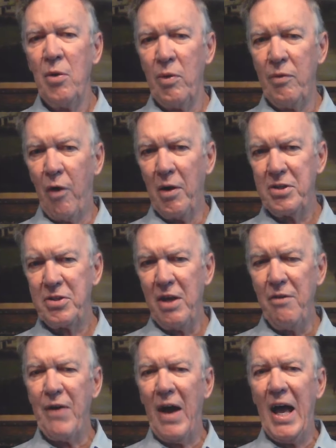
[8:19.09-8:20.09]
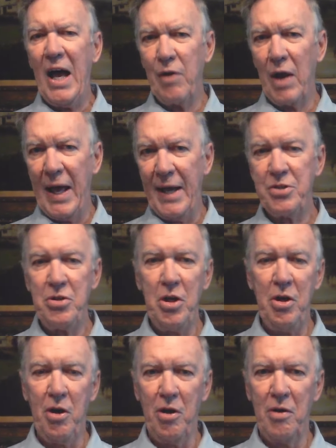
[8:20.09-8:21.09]
We've only seen five last
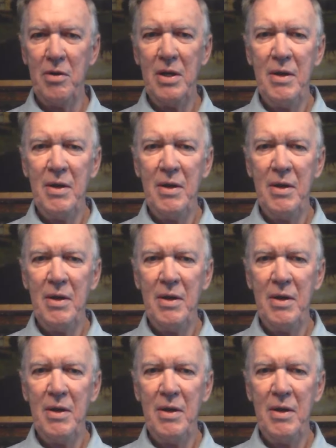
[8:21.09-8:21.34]
year,